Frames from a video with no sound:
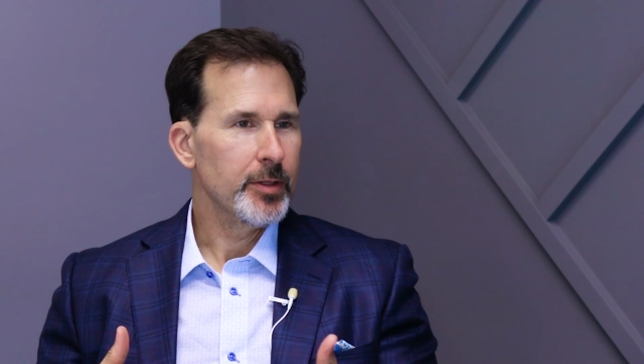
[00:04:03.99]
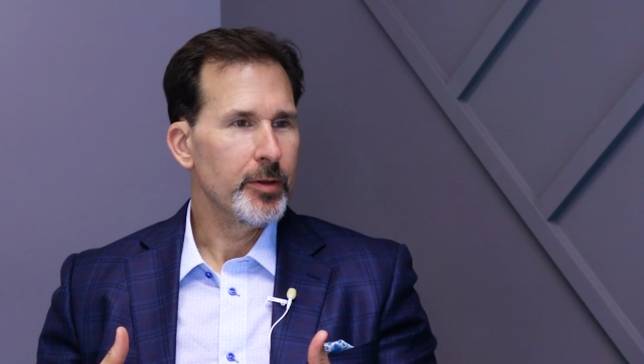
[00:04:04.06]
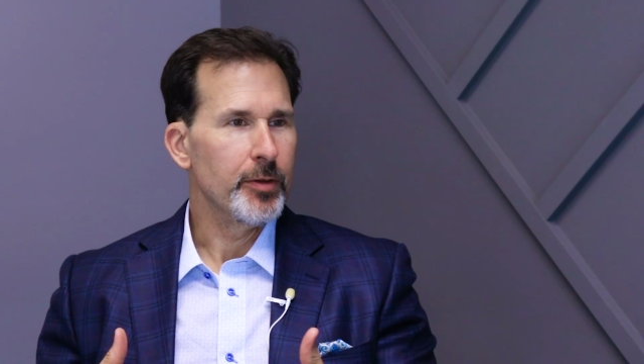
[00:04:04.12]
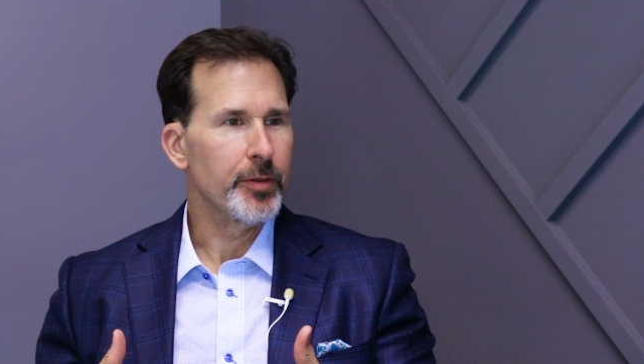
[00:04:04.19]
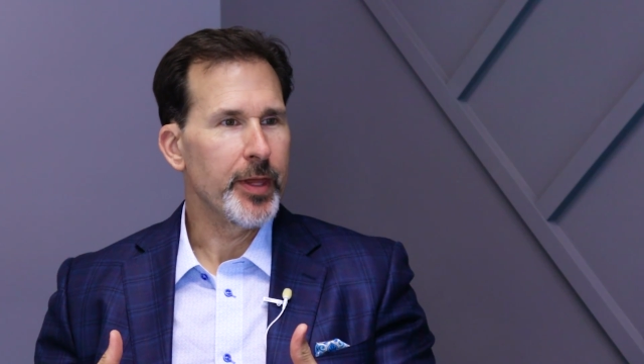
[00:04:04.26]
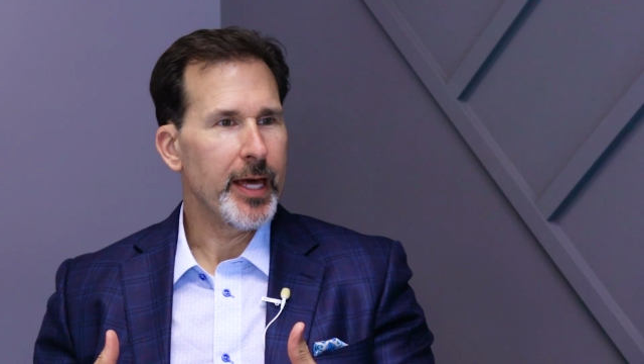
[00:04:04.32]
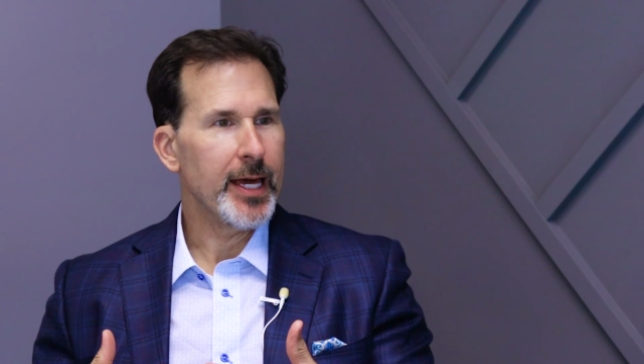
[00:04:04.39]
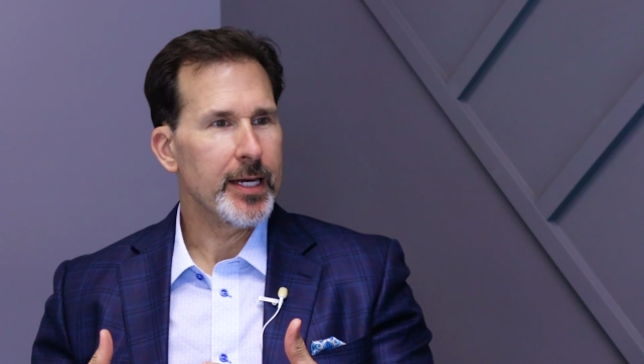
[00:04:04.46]

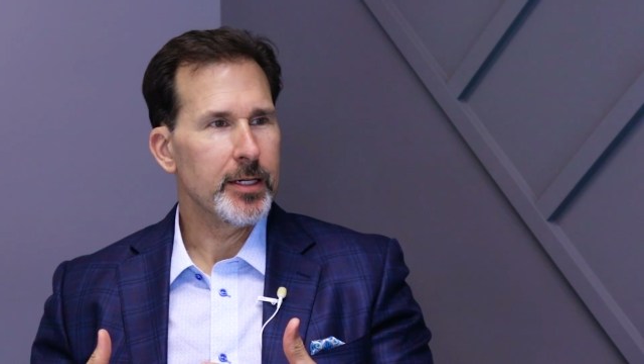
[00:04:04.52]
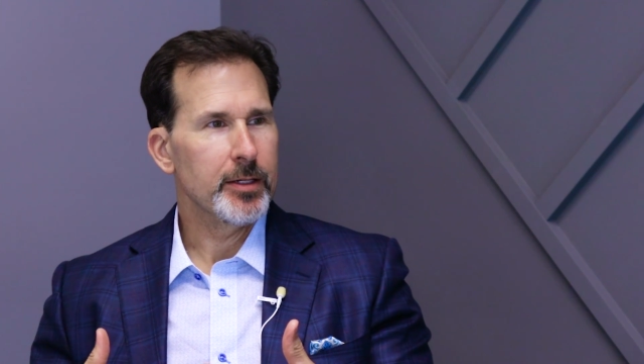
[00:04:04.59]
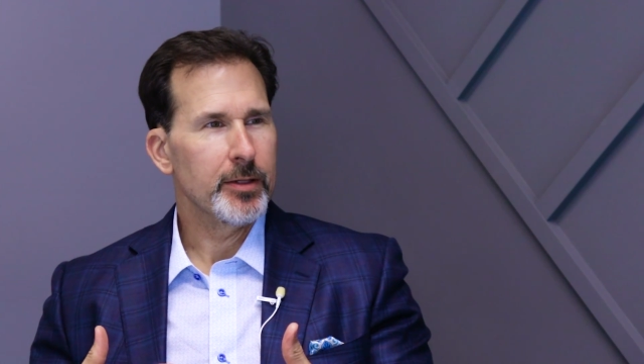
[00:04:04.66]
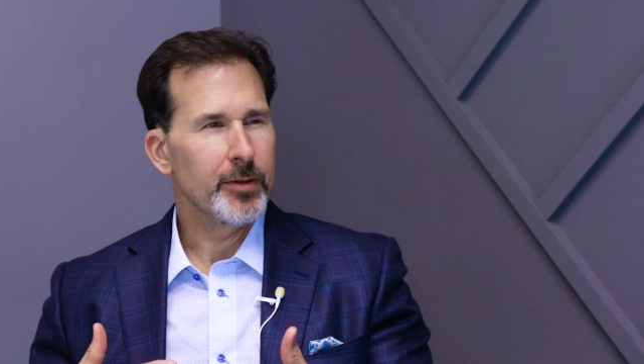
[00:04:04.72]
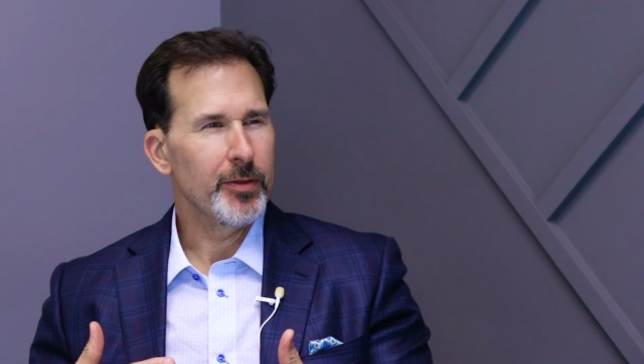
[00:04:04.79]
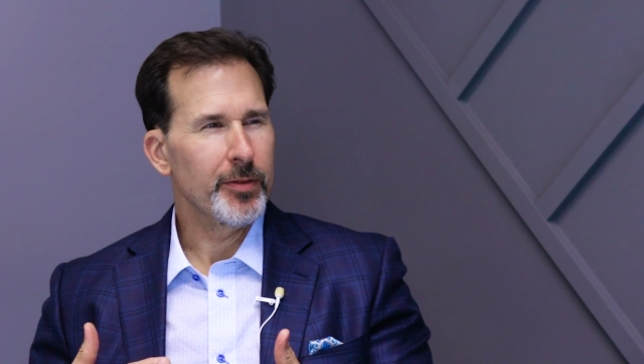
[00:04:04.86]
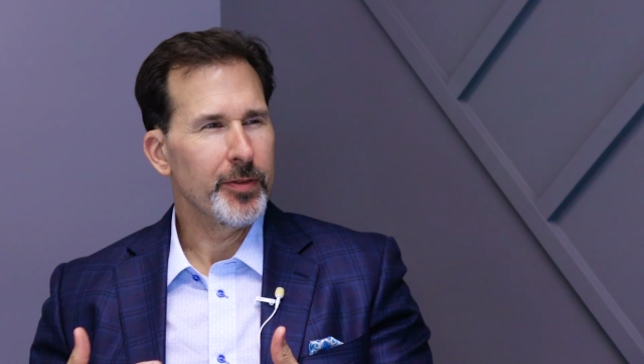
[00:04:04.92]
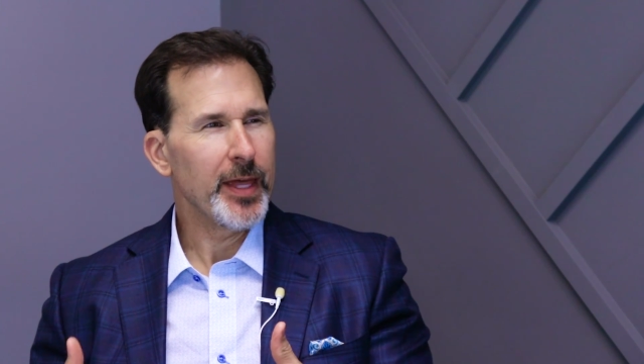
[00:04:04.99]
that
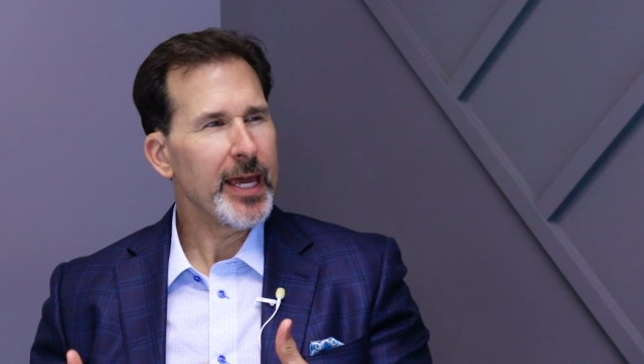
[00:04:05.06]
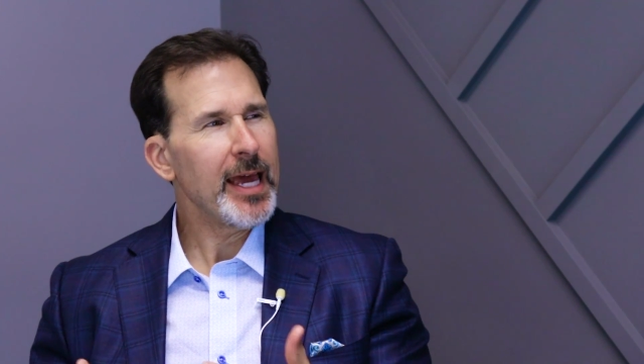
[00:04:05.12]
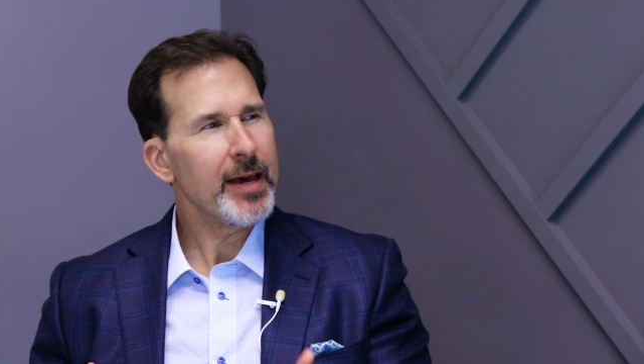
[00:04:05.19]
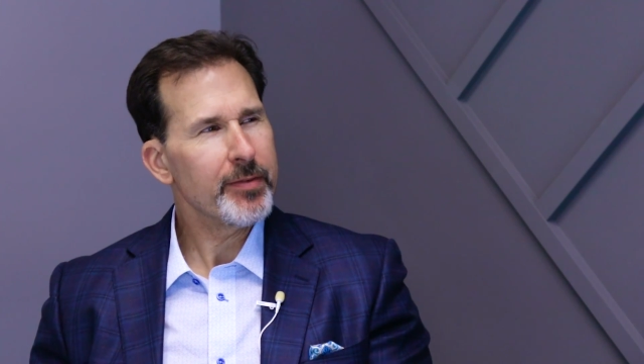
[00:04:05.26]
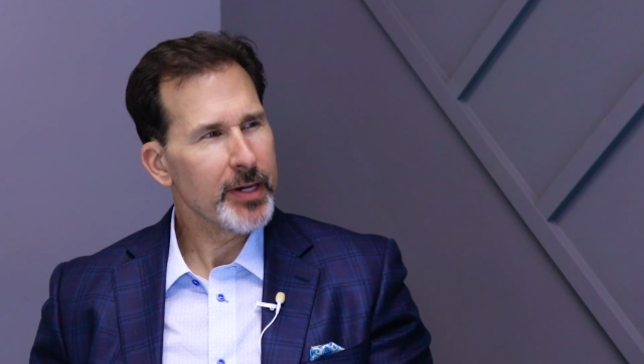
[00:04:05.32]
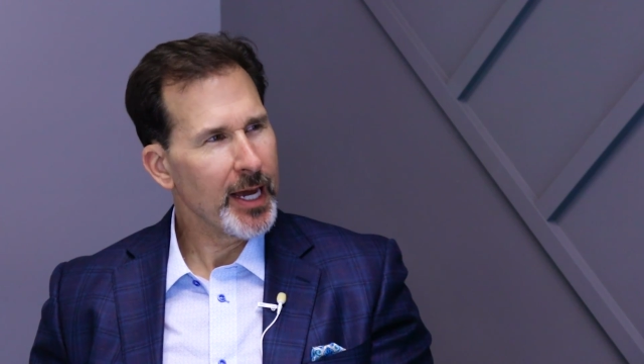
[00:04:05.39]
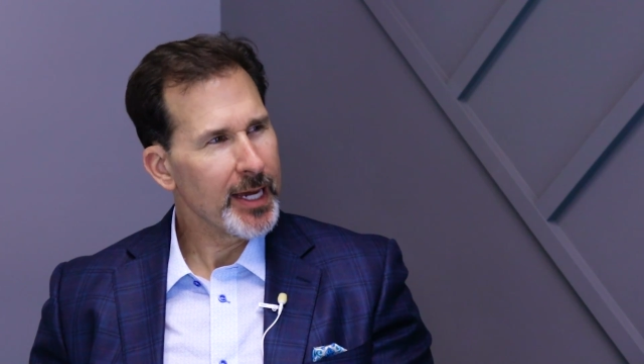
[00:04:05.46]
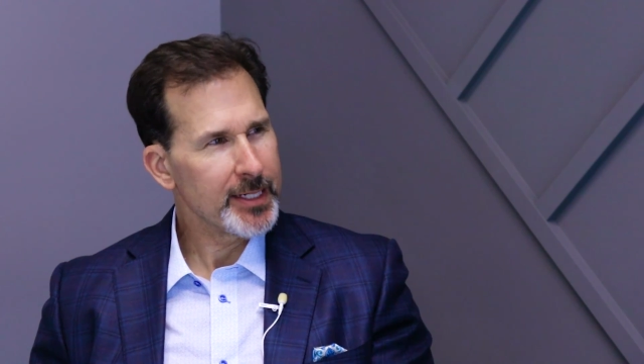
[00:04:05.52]
they
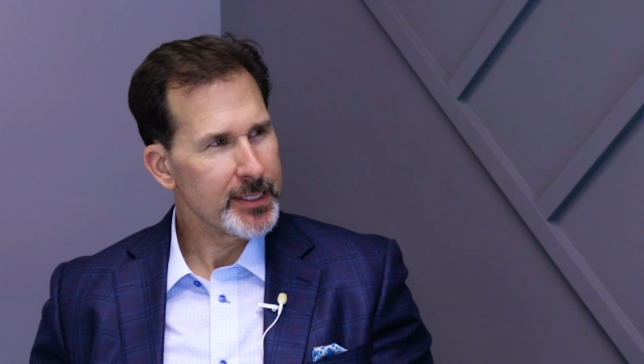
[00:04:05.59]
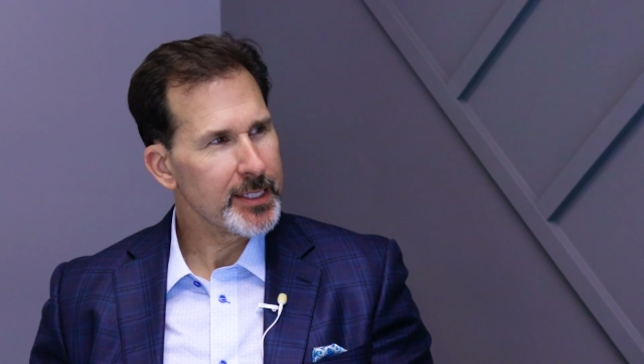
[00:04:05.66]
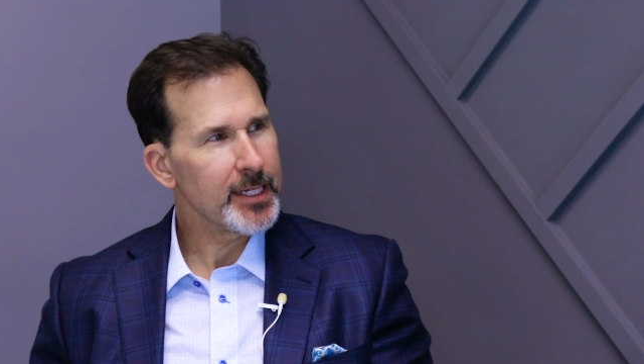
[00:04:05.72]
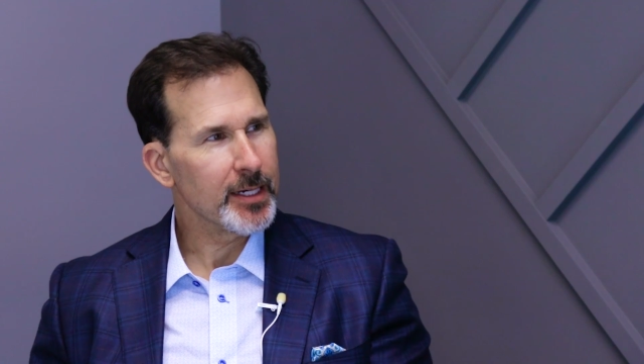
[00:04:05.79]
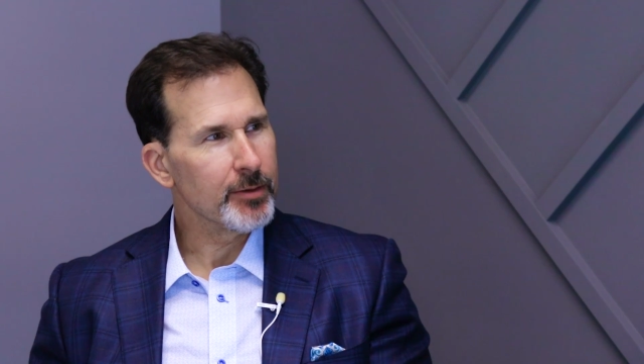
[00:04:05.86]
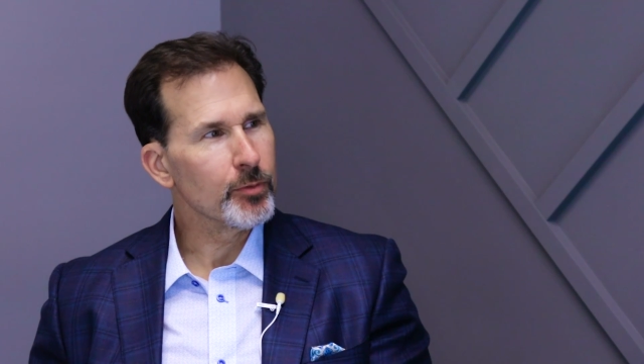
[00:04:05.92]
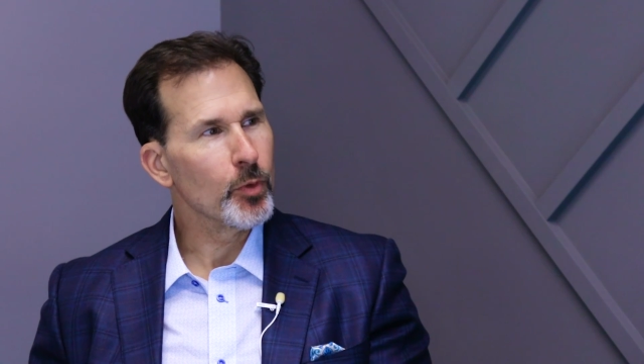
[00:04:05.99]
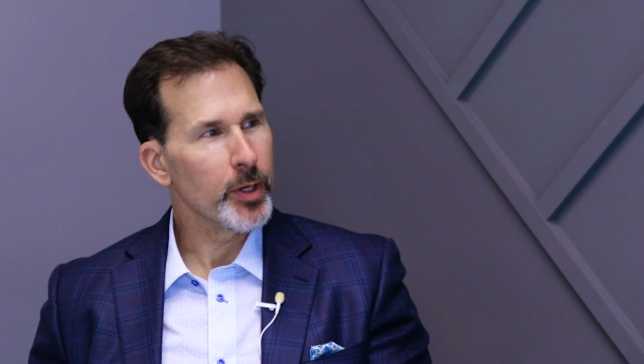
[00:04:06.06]
have an
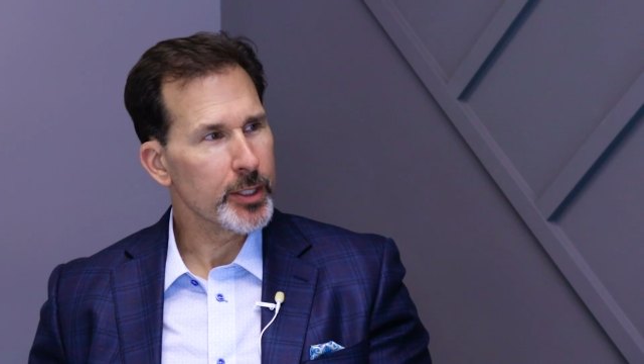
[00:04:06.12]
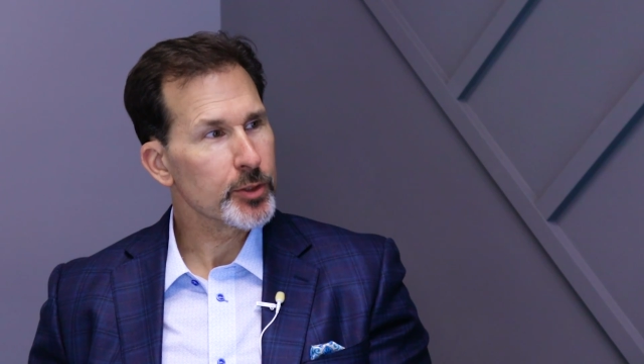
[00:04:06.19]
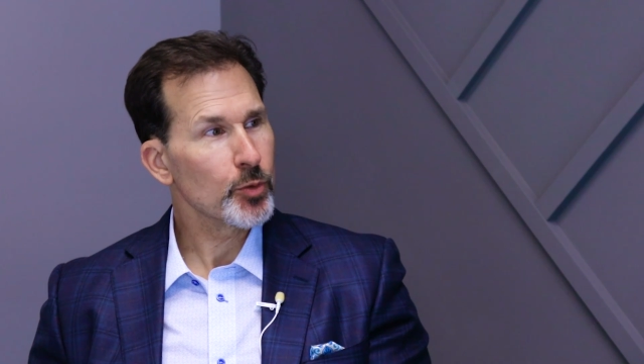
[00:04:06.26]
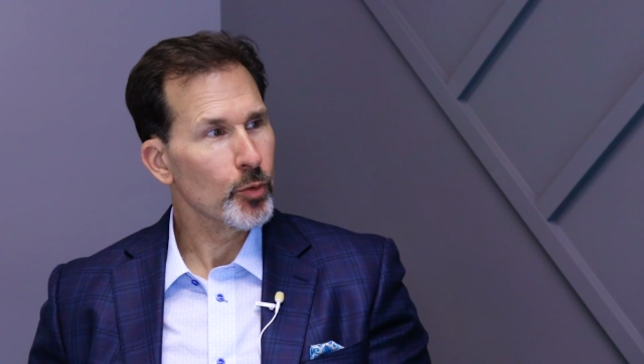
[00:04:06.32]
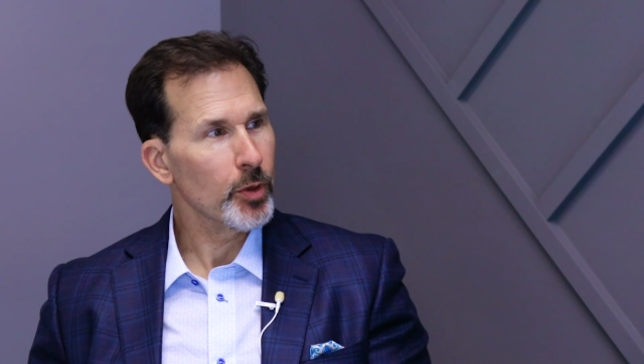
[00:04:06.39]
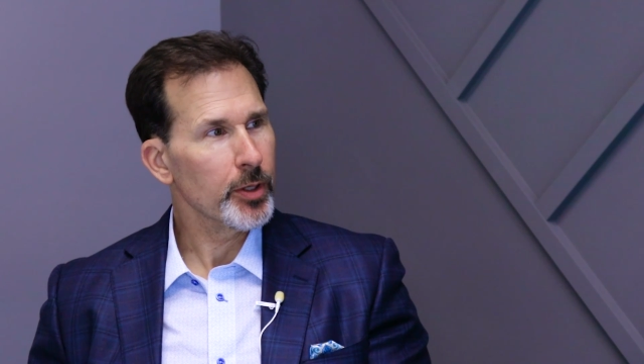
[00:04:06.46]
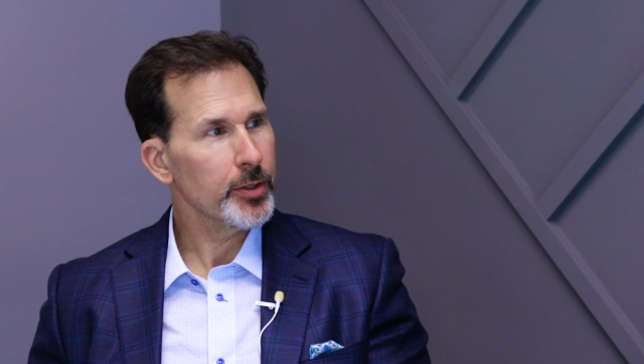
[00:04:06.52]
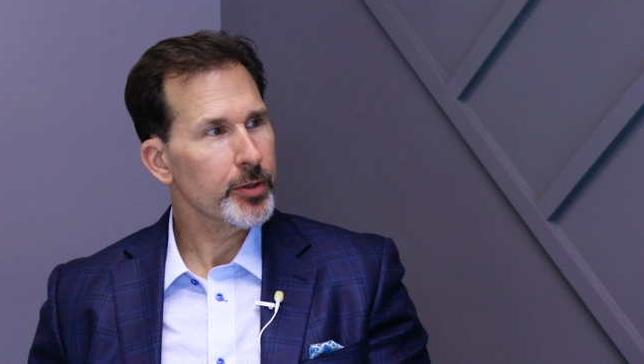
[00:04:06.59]
idea of what it's
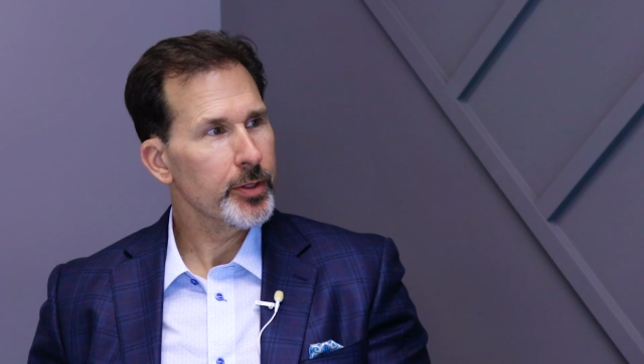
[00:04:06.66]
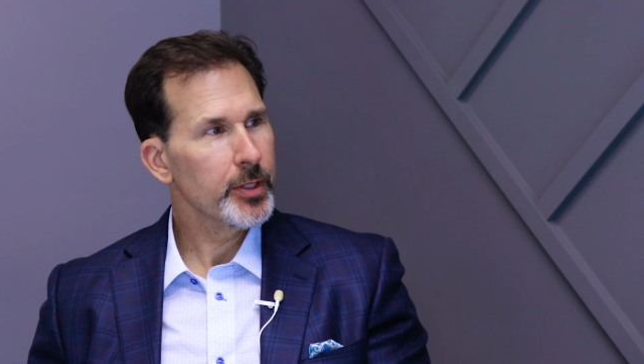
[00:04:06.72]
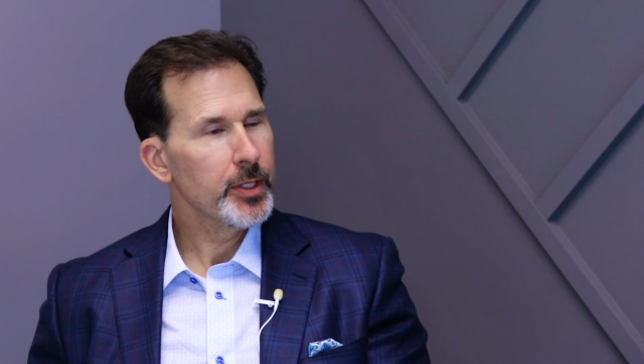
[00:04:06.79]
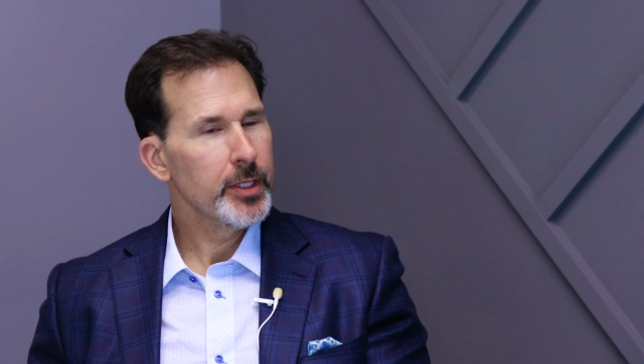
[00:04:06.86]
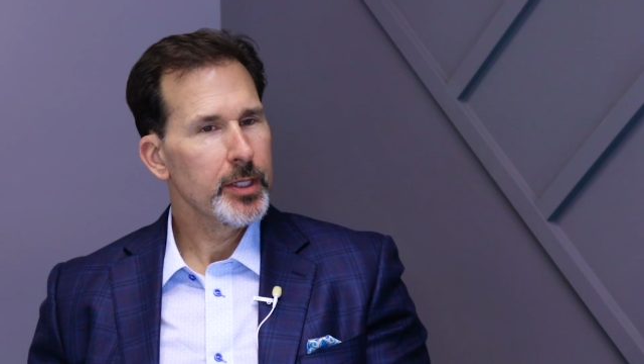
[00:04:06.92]
worth.